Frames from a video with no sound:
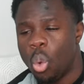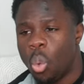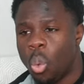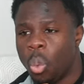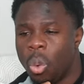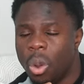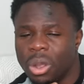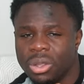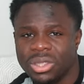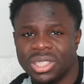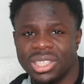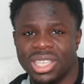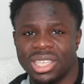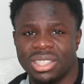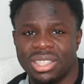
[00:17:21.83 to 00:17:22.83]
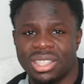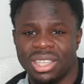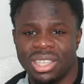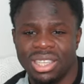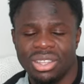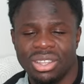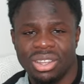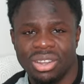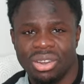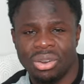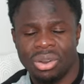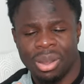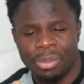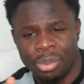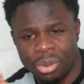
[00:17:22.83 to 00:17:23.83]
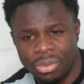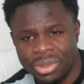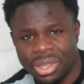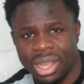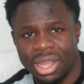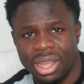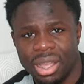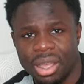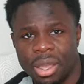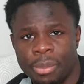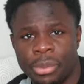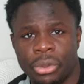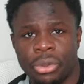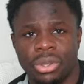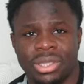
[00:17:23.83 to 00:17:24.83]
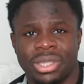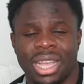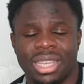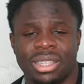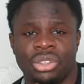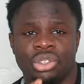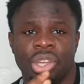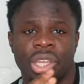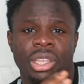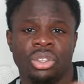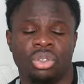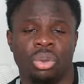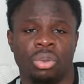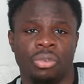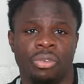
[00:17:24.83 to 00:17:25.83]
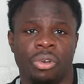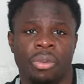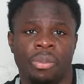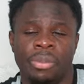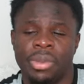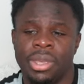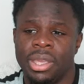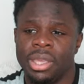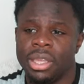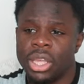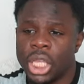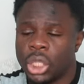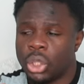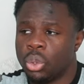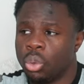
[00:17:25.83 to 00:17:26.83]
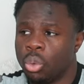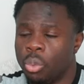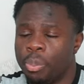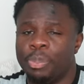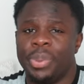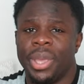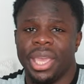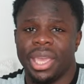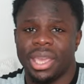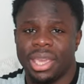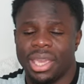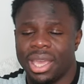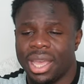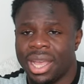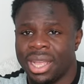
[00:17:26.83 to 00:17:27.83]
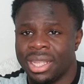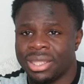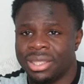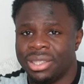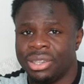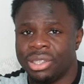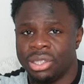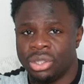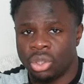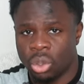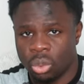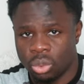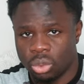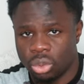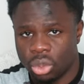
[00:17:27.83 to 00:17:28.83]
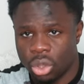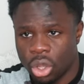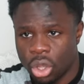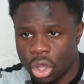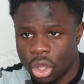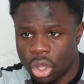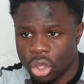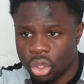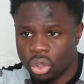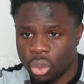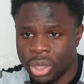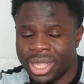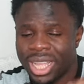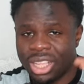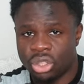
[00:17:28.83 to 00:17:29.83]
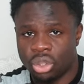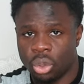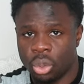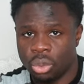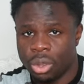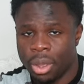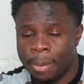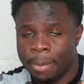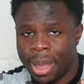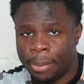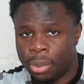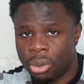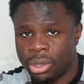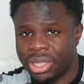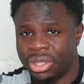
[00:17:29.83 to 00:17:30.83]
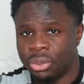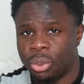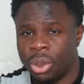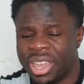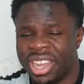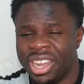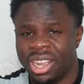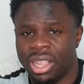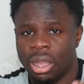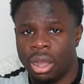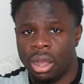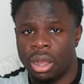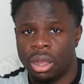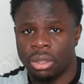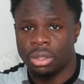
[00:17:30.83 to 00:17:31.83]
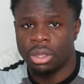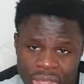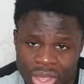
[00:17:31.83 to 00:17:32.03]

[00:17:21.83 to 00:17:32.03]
160 or above that because that's the training zone for me to pick and see result. So in that zone, my body is working really hard.